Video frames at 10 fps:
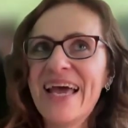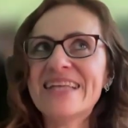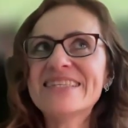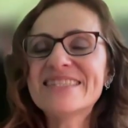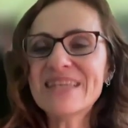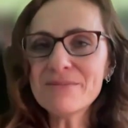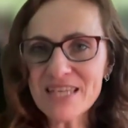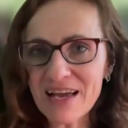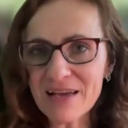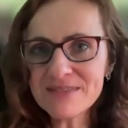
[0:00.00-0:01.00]
And
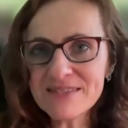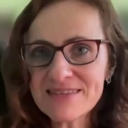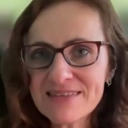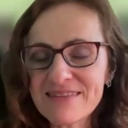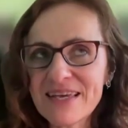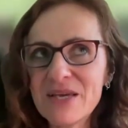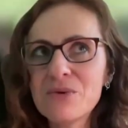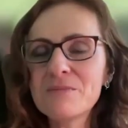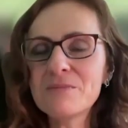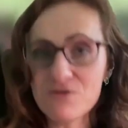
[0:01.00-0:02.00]
sometimes they
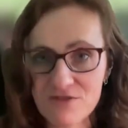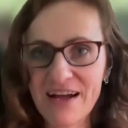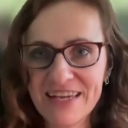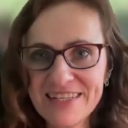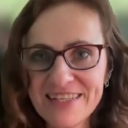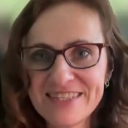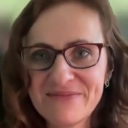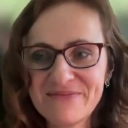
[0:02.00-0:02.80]
will be right.